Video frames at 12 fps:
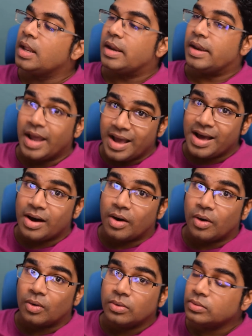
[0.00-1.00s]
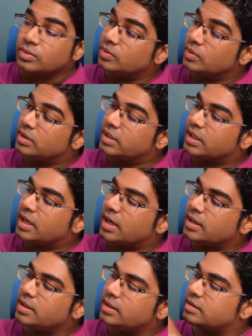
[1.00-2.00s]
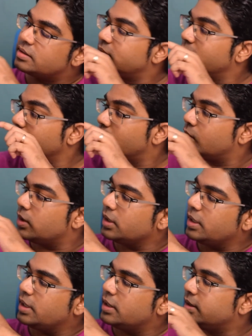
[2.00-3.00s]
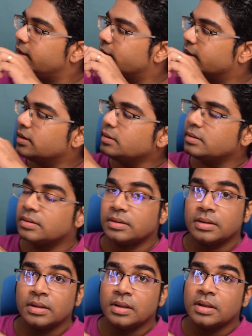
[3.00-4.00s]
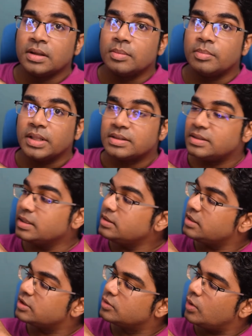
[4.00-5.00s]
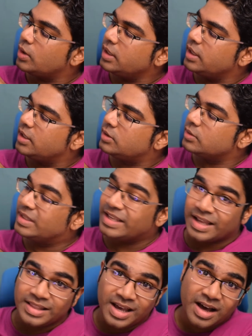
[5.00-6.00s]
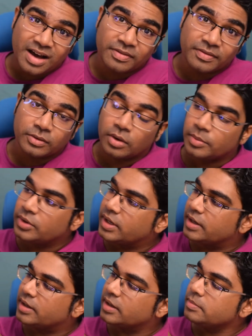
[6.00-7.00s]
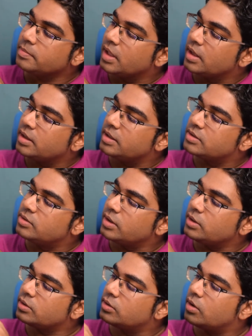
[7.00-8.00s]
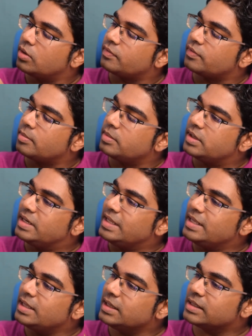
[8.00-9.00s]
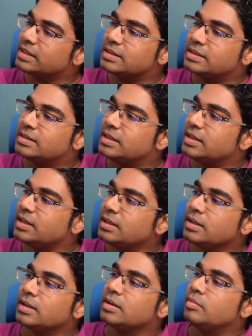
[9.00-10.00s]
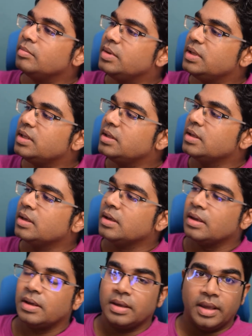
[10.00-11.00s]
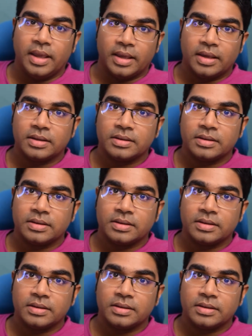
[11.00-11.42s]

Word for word: Now the current is still going in here, but since it's going into the other half of the commutator, it's going to go from D, C, B, A.